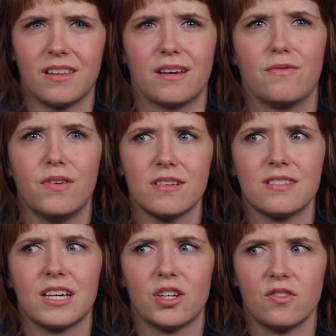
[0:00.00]
Like, it
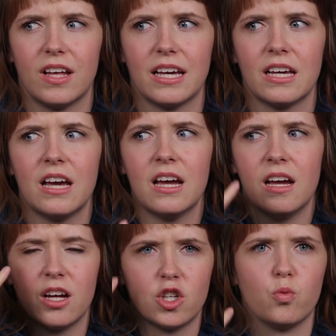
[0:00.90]
feels like you're like
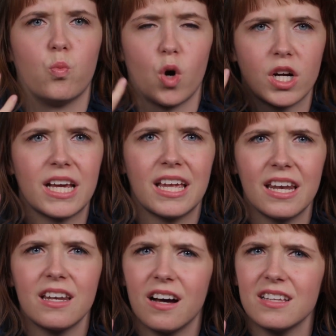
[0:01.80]

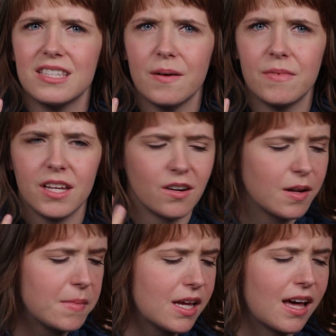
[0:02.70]
working on something, you know
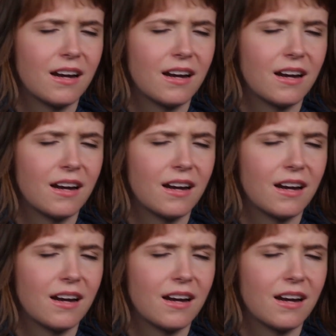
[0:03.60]
what I mean?